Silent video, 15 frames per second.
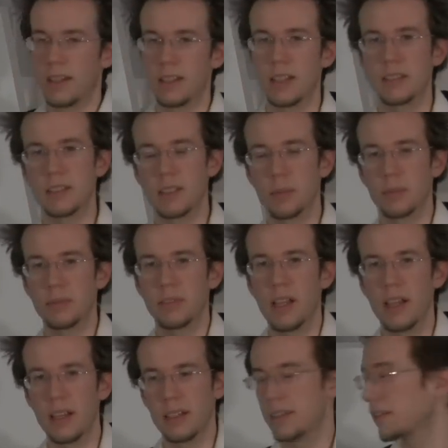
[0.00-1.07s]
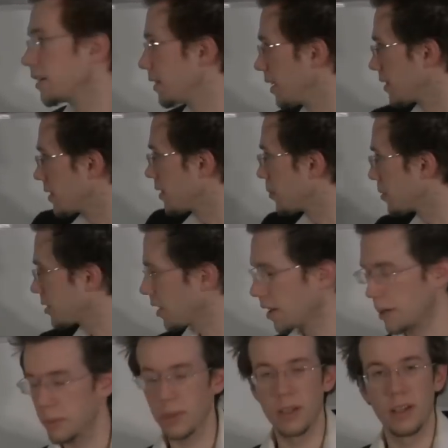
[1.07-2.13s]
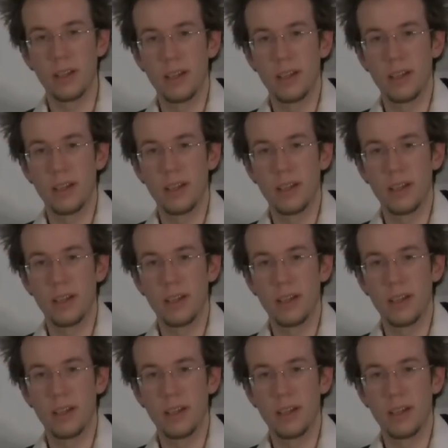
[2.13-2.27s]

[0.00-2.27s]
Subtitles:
And that's a double flat, and that's a double sharp.